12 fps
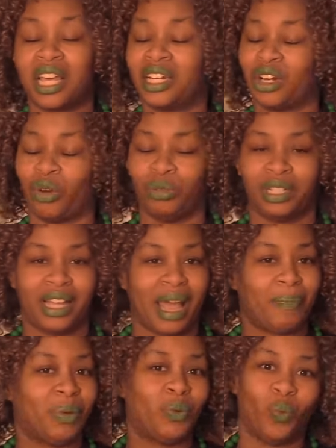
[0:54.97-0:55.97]
and it only
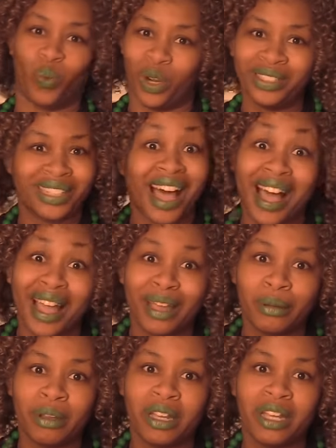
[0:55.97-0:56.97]
happened one
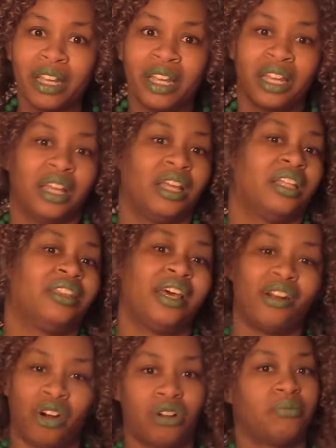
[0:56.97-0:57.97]
time, that
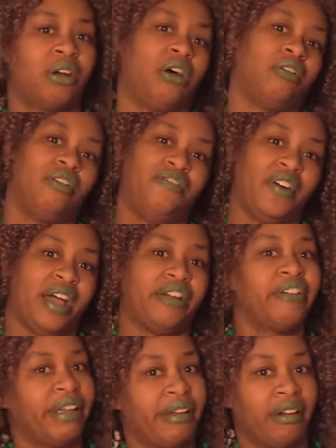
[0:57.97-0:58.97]
arm caught on
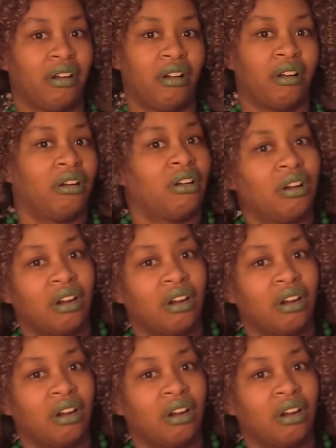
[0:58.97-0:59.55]
fire here.